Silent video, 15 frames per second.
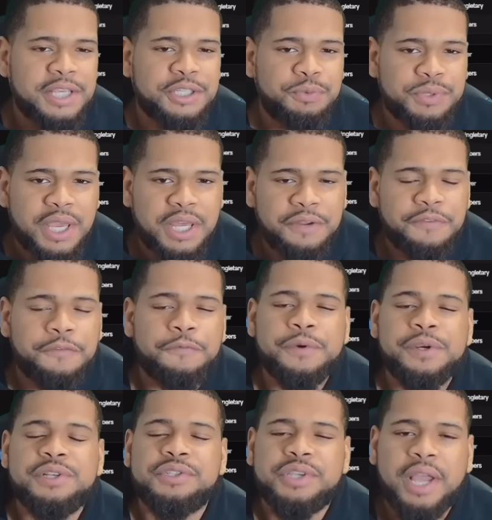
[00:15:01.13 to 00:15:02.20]
that was kind of a
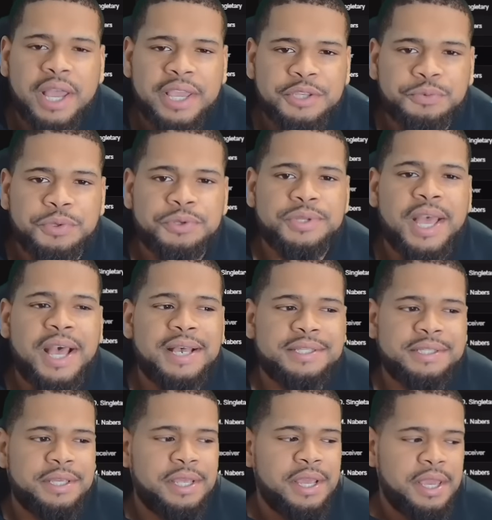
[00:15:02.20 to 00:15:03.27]
fringe guy. He's one of those guys
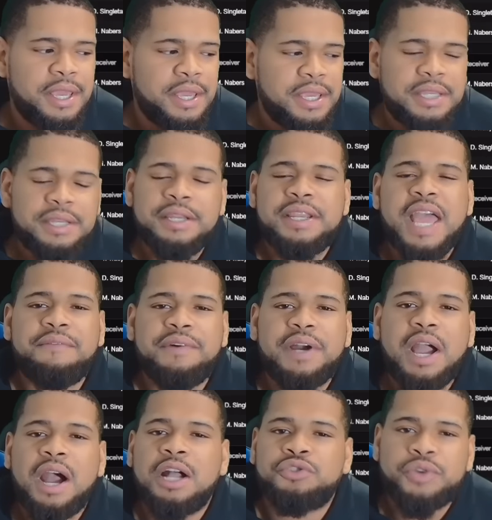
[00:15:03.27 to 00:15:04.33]
that he didn't have a
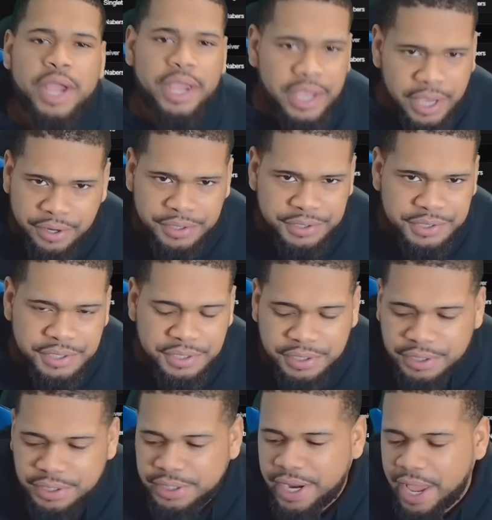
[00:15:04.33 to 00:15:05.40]
contract guaranteed. He
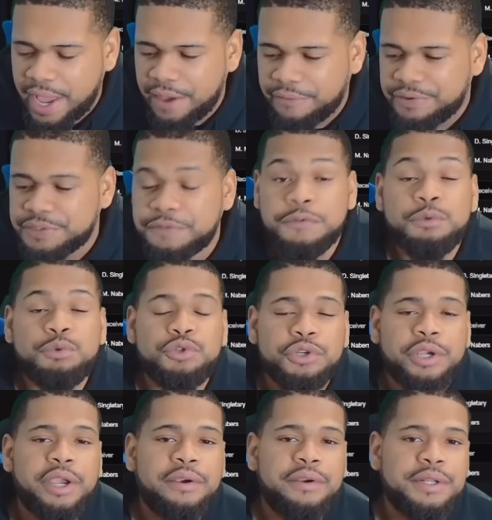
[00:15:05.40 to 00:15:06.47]
didn't have his future
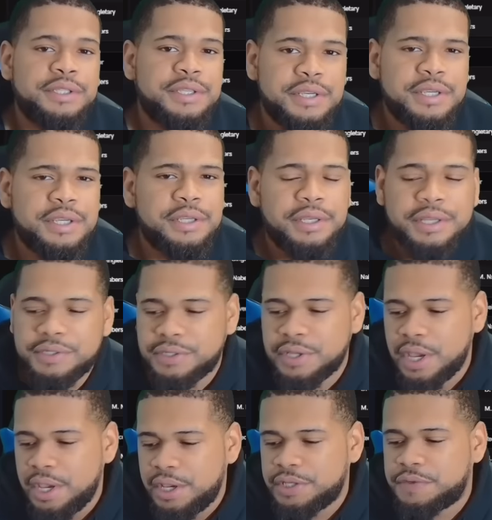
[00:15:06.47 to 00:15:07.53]
guaranteed.
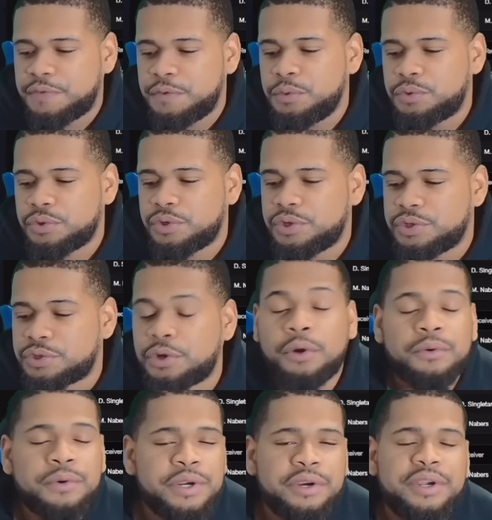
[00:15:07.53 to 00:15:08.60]
His future, his
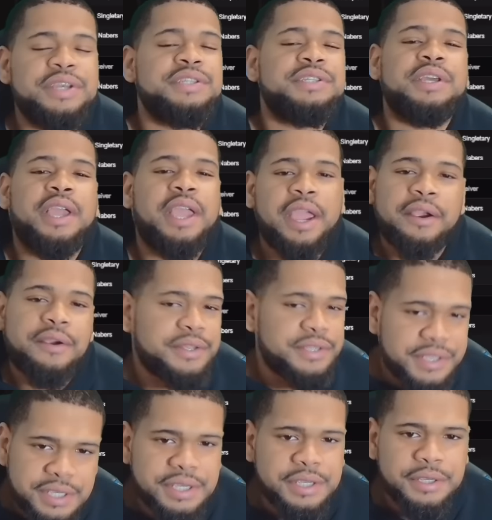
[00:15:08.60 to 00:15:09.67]
career isn't
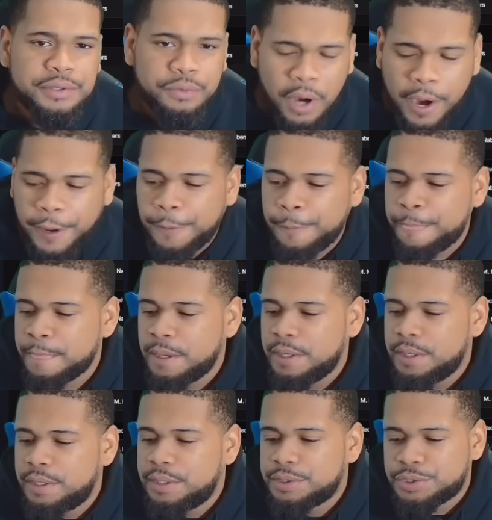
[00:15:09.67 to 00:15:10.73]
guaranteed, right?
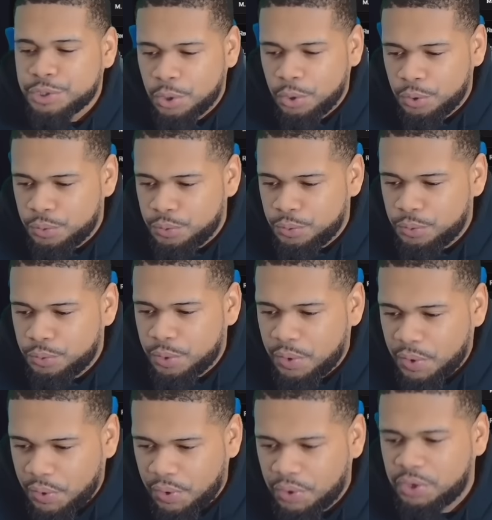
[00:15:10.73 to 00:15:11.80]
So
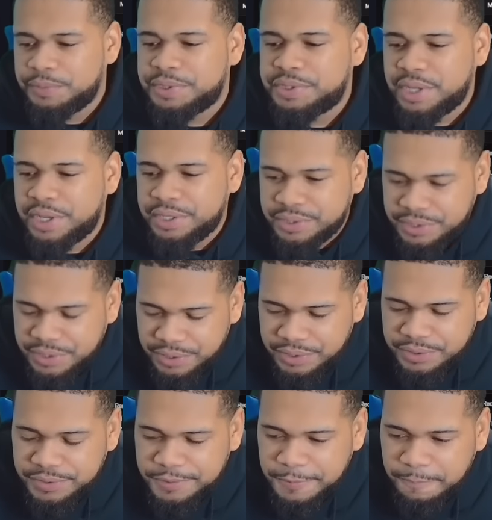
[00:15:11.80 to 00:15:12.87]
all I'm gonna say is
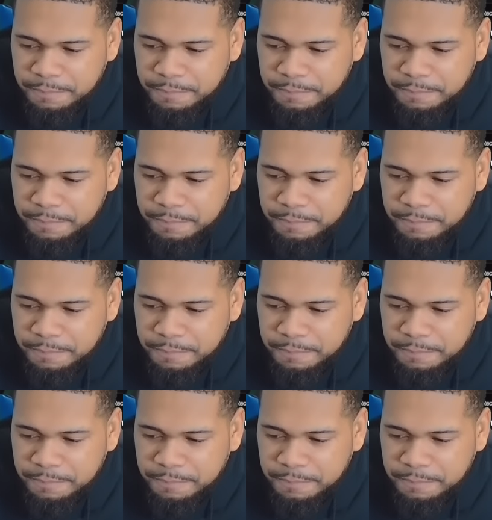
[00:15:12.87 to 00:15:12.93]
this.